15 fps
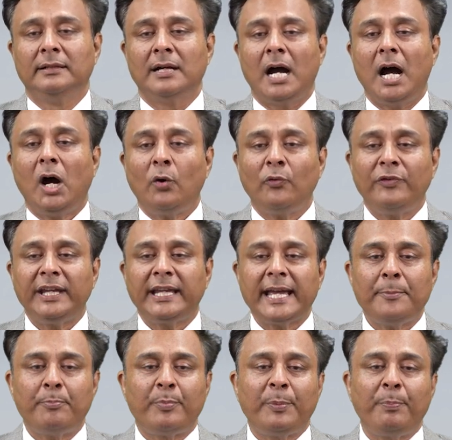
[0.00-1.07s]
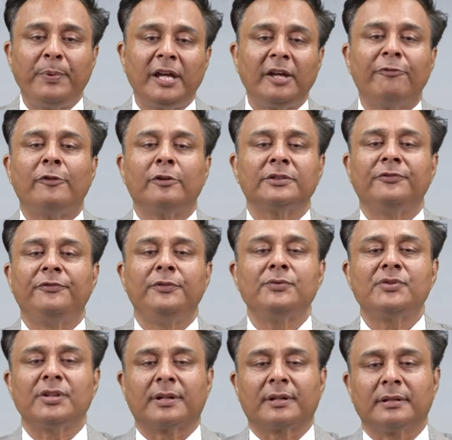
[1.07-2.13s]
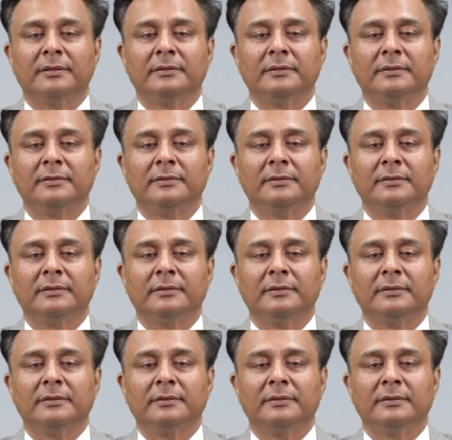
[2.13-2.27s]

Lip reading: How we can prepare for the future.